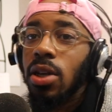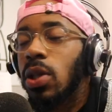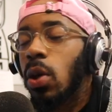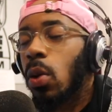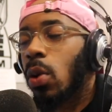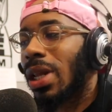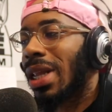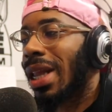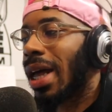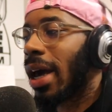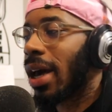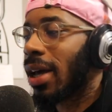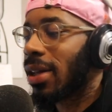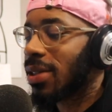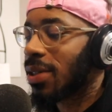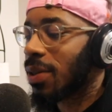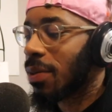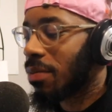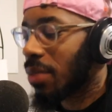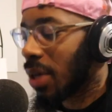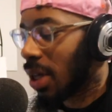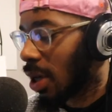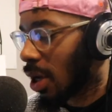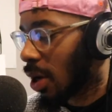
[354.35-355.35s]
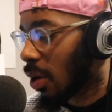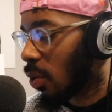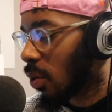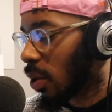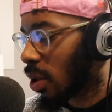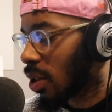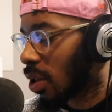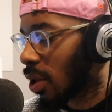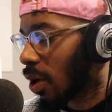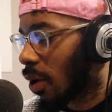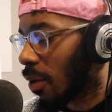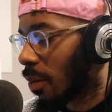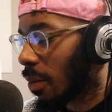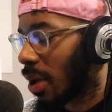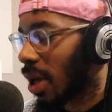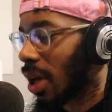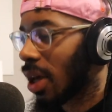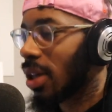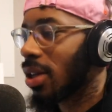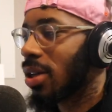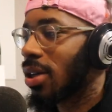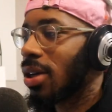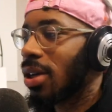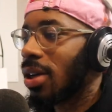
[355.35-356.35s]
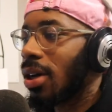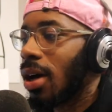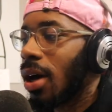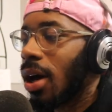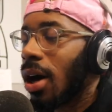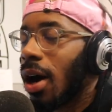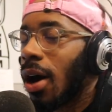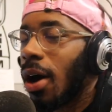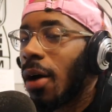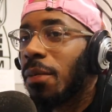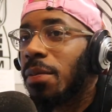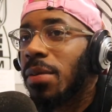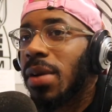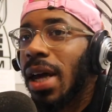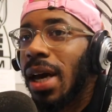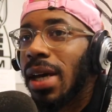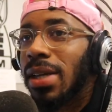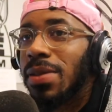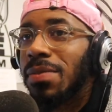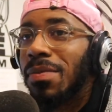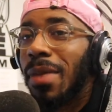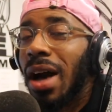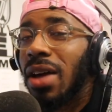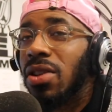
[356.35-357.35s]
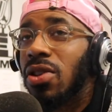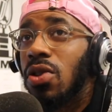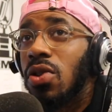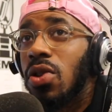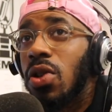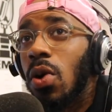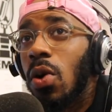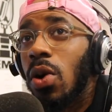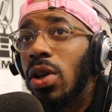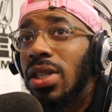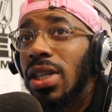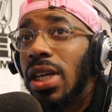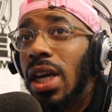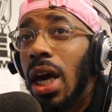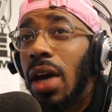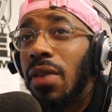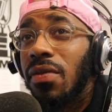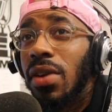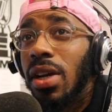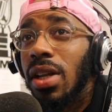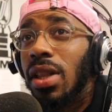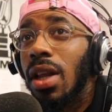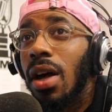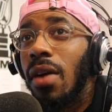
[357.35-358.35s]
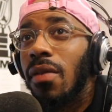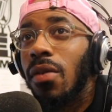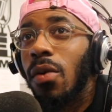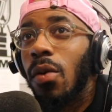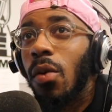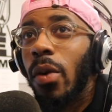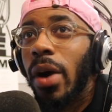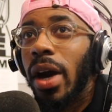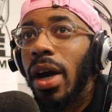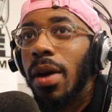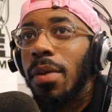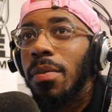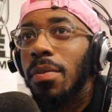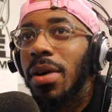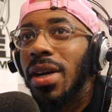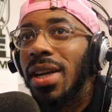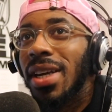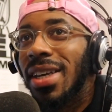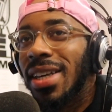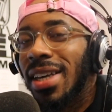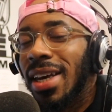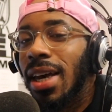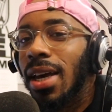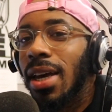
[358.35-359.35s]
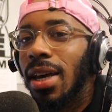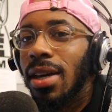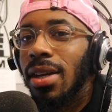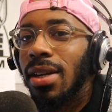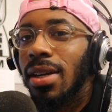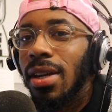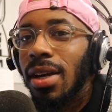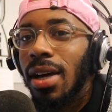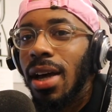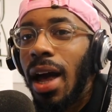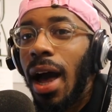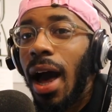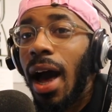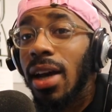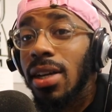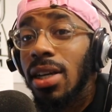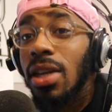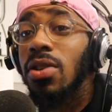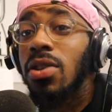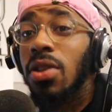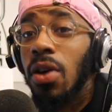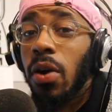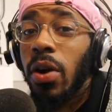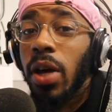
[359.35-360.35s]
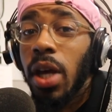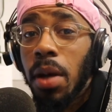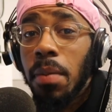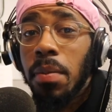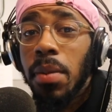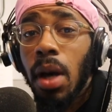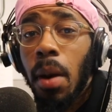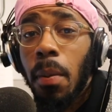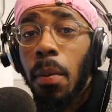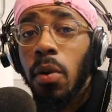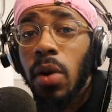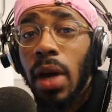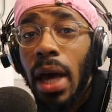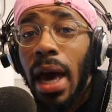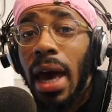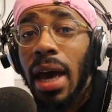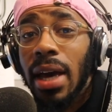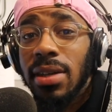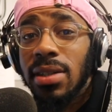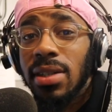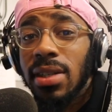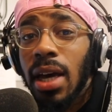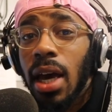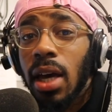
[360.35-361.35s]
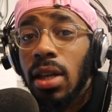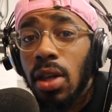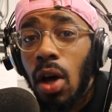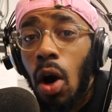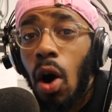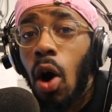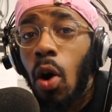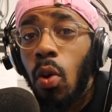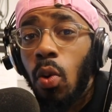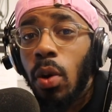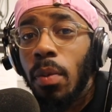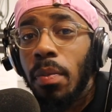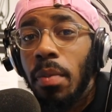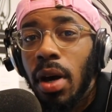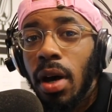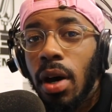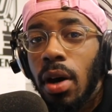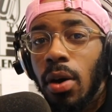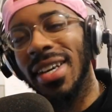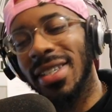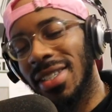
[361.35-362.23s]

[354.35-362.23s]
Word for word: So glad to be here with y'all, man. Up next, Matcha Jordan, Gave Your Love Away. But again, I need y'all to hit me up on the hashtag, TheAltWithMel.